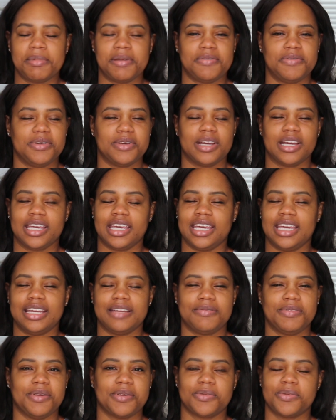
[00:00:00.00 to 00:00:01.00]

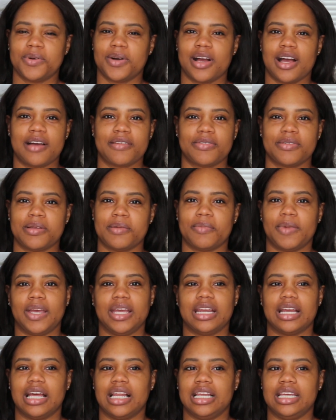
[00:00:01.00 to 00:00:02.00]
If you're far out from the
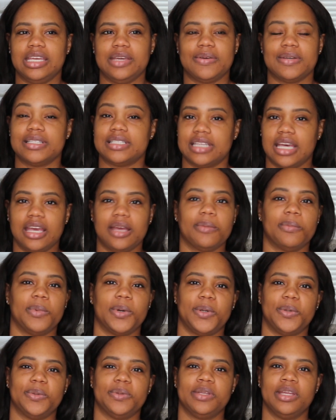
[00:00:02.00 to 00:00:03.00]
main island, you can take a
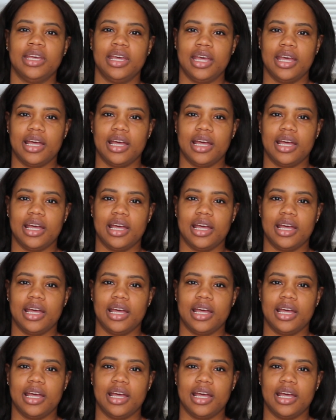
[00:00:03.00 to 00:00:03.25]
boat.